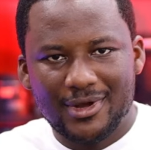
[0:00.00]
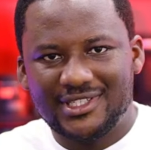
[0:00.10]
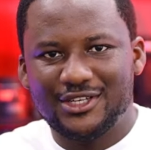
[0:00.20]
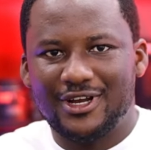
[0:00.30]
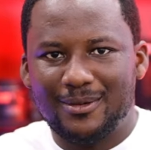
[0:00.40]

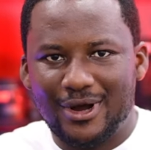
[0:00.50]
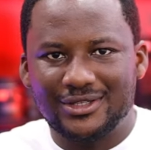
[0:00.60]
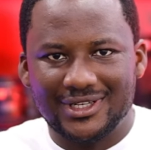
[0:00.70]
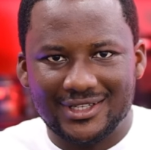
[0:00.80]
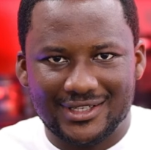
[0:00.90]
message you're
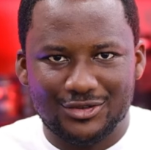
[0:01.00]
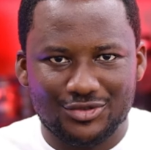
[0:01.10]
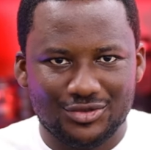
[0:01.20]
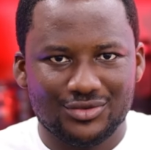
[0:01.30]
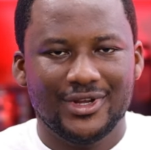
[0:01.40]
about to listen
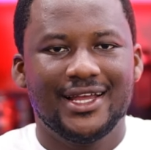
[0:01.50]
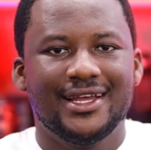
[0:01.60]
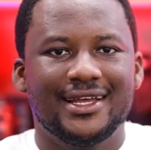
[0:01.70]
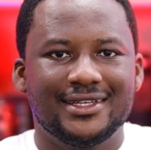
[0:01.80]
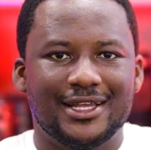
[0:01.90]
to
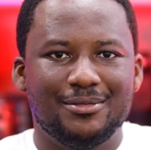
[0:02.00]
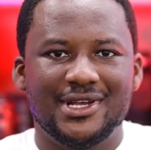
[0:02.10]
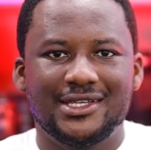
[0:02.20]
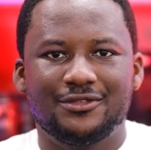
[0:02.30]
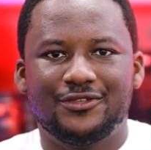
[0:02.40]
is a
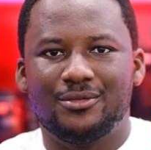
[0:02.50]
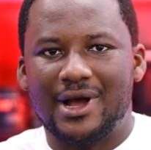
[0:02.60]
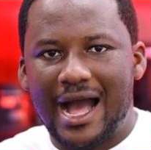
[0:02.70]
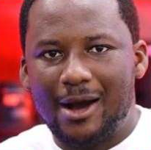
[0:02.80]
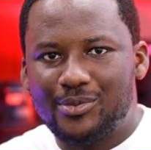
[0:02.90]
message from
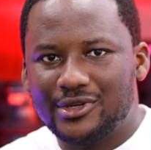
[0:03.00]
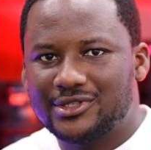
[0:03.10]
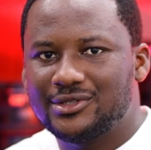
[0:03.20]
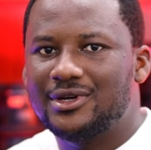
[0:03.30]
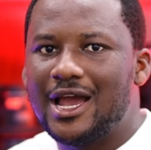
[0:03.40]

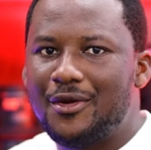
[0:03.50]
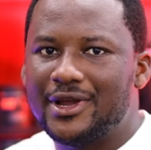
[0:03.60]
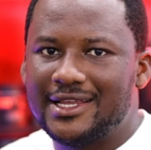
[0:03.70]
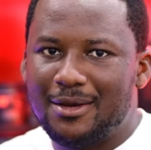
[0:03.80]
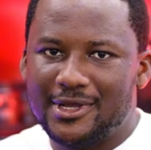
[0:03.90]
Apostle
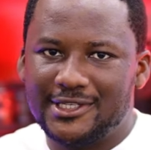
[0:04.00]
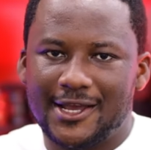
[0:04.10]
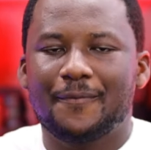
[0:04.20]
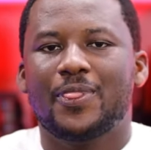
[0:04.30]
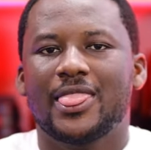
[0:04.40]
Eric
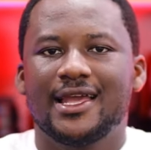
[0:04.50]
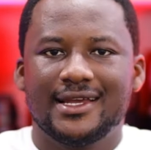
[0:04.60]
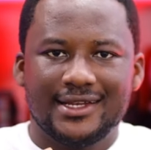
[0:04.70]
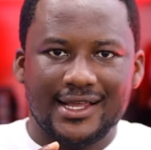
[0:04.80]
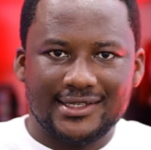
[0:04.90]
Nyamekye,
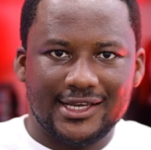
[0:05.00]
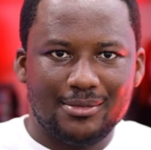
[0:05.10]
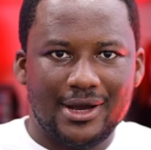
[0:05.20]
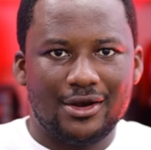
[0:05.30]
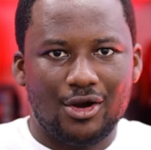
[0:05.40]
the
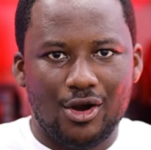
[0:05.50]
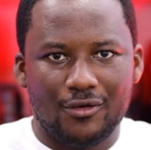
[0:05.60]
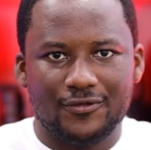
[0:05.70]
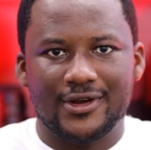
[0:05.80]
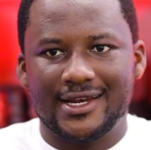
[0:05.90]
chairman
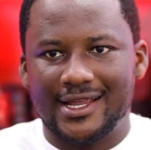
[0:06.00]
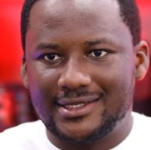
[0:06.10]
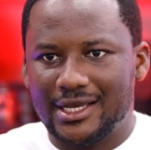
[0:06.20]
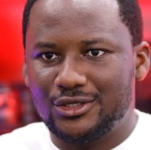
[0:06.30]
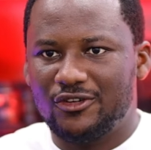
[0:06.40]
of the
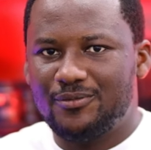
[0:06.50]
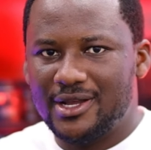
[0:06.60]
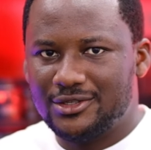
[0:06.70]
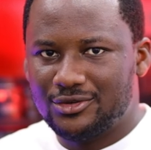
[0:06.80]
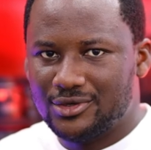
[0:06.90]
Church of
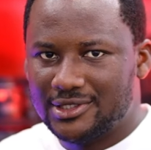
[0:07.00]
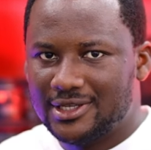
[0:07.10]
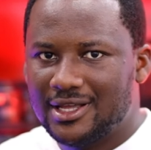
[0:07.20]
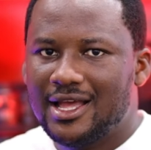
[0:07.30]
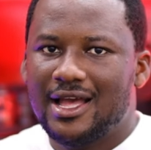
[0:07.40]

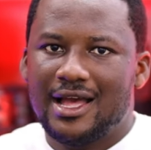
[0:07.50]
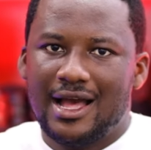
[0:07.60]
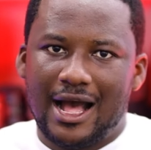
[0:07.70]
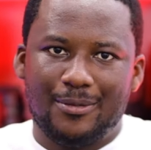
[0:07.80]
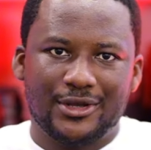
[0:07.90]
Pentecost.
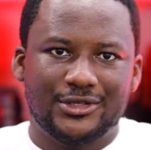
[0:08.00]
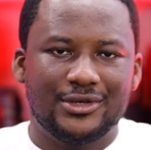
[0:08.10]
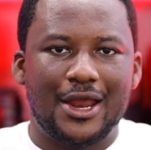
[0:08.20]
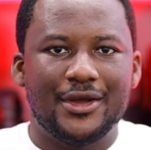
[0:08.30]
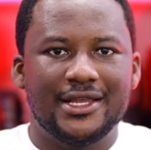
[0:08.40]

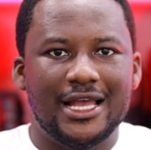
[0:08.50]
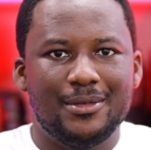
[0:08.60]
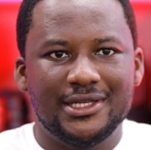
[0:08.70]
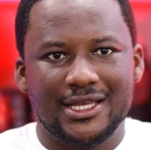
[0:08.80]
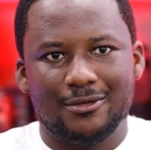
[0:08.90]
Apostle Eric
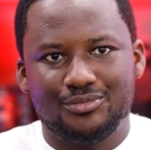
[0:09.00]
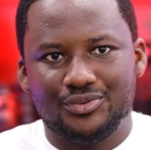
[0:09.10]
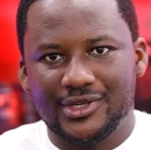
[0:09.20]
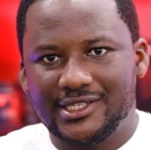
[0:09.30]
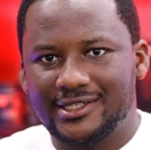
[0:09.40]
Nyamekye
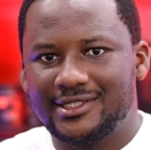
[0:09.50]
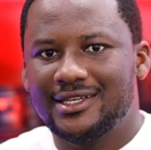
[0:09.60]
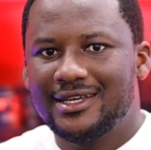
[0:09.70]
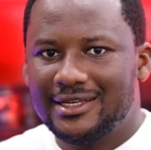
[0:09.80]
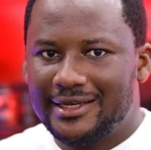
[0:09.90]
preaches
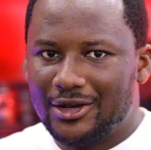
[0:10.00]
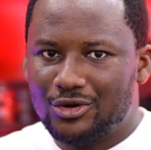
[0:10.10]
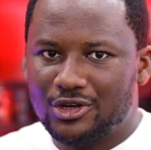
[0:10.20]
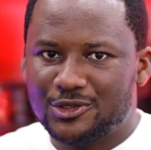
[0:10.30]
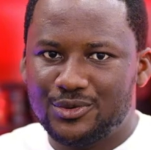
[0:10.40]
the
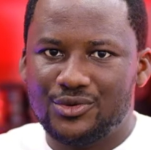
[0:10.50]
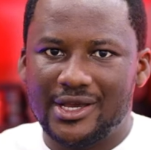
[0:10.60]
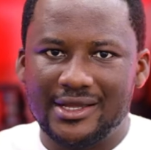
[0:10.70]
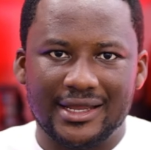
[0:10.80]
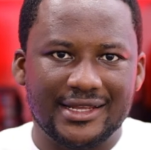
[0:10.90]
gospel
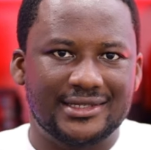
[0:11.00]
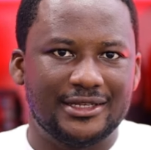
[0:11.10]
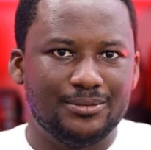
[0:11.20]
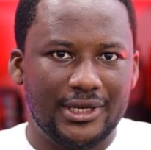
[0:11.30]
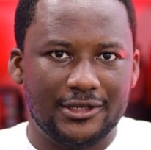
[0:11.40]
in its
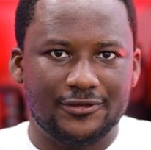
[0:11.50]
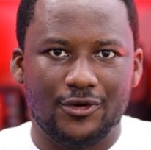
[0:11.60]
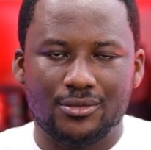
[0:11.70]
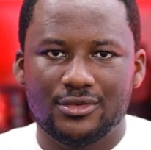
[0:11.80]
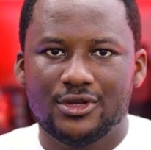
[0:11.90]
simplest
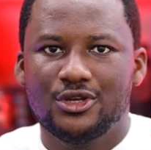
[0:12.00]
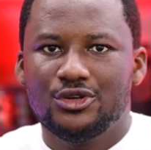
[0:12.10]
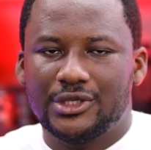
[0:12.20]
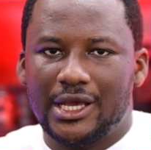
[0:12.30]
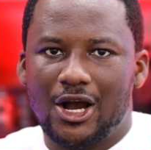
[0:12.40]
form
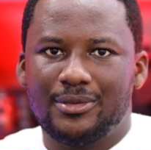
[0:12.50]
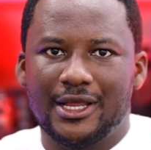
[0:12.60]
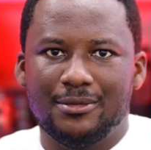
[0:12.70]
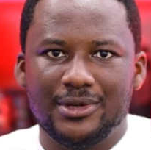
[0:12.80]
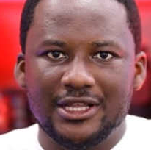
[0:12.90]
to help
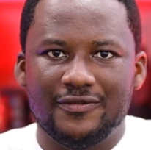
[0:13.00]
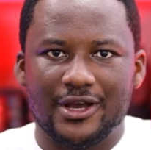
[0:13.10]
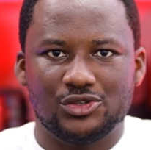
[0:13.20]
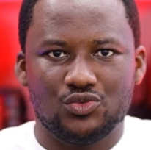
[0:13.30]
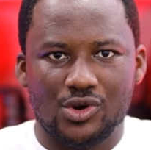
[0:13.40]
the
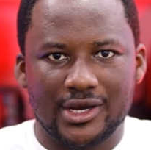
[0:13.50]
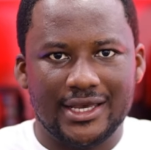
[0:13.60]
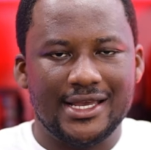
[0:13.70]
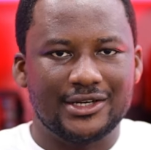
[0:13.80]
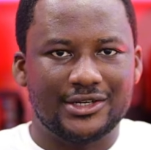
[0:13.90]
believers walk
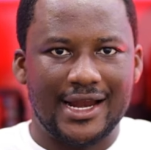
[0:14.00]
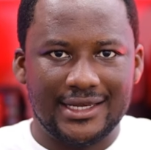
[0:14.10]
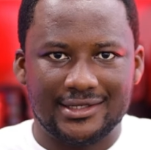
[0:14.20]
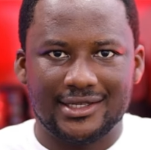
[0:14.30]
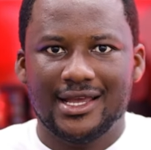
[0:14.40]
in
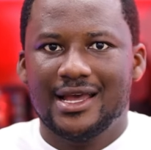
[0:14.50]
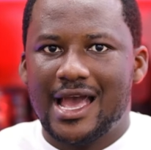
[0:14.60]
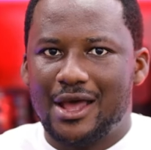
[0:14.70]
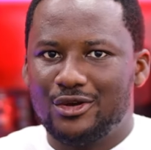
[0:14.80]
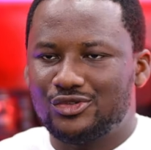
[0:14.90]
Christ
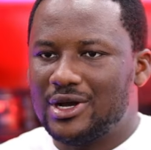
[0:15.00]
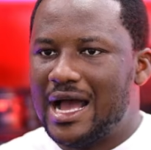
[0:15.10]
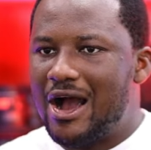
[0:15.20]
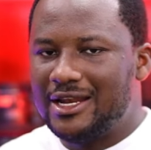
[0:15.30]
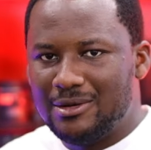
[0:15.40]
and also
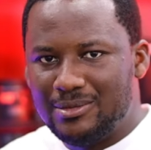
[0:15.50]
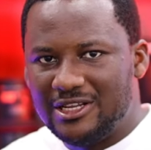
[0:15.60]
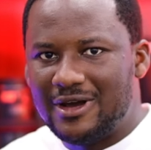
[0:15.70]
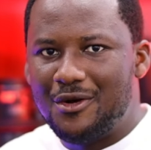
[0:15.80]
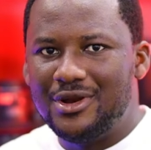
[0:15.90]
how the
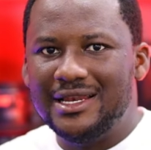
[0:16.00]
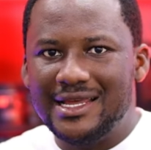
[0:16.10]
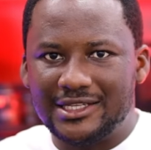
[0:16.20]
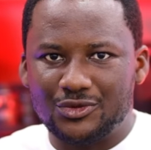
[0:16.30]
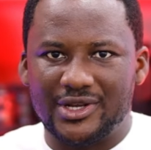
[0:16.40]
believer
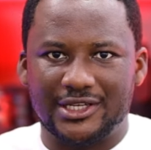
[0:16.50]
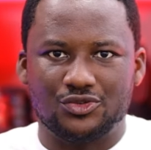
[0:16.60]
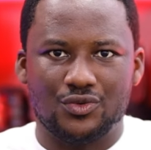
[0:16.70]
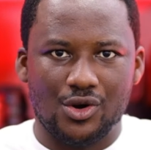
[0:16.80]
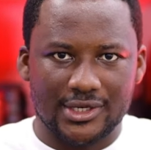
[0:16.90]
relates with
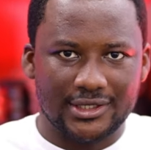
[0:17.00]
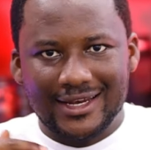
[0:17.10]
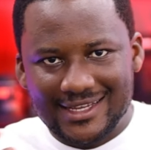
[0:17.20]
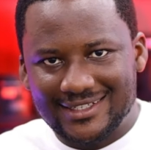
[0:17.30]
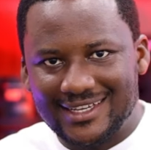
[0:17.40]
his world.
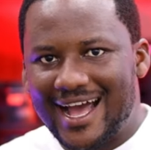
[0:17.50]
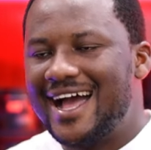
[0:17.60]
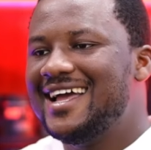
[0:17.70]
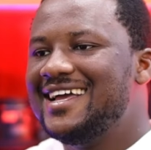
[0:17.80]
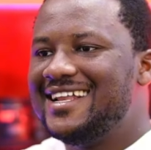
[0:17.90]
This
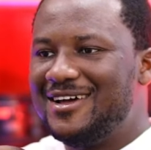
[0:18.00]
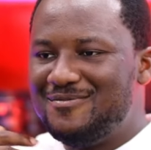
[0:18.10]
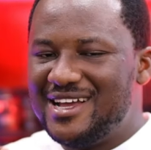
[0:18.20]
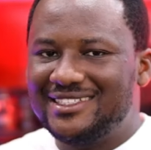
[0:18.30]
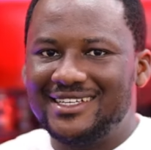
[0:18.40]
year, the
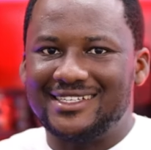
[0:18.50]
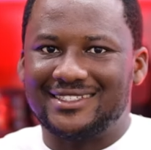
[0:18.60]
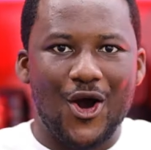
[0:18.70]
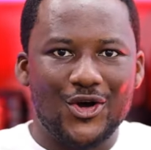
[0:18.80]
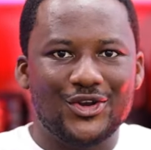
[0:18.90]
message
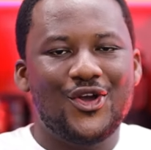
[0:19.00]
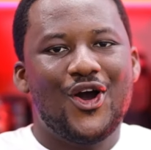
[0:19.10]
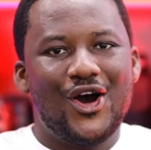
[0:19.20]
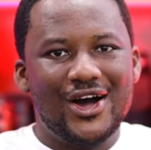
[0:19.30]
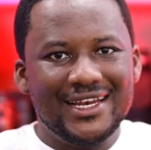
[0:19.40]
is on
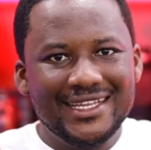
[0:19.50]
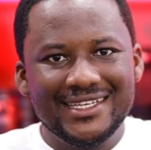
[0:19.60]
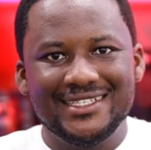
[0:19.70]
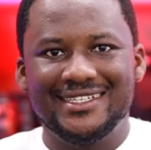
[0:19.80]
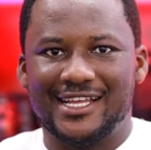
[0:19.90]

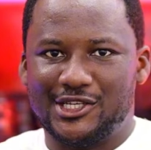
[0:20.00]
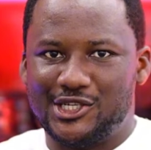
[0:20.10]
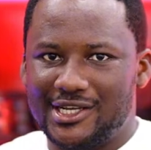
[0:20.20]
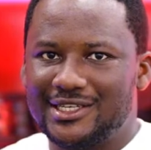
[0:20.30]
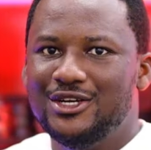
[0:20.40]
unleashing the
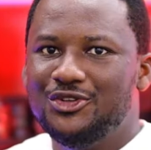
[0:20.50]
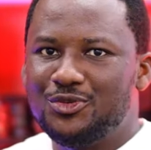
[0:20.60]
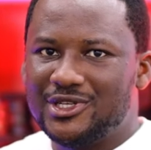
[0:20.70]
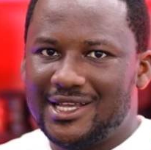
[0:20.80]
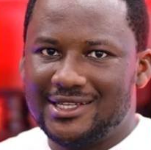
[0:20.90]
church
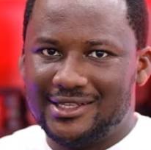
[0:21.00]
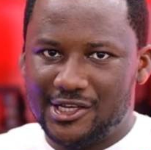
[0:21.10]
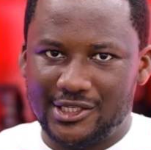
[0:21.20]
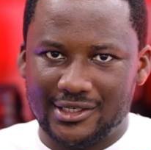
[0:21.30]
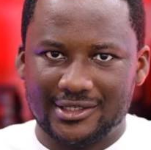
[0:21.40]
to possess
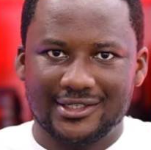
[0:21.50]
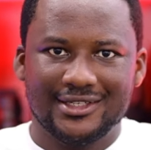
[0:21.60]
nation.